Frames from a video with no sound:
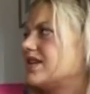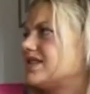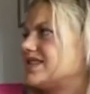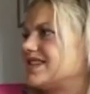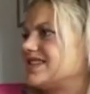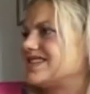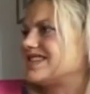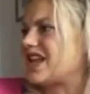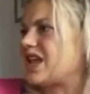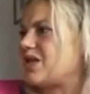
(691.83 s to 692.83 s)
send the
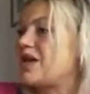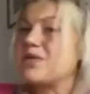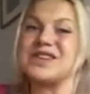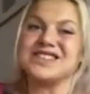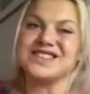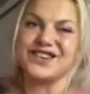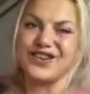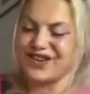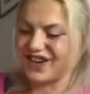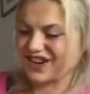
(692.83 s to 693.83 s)
same image
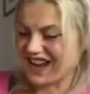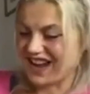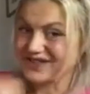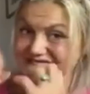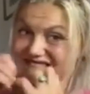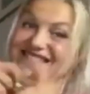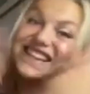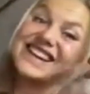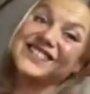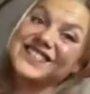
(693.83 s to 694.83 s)
or have the
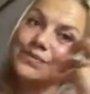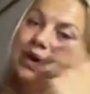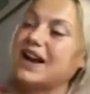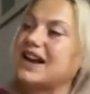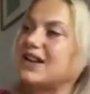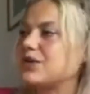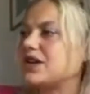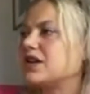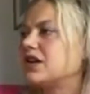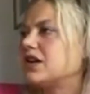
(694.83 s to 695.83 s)
same smile.
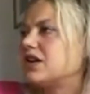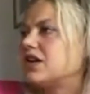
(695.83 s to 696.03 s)
We're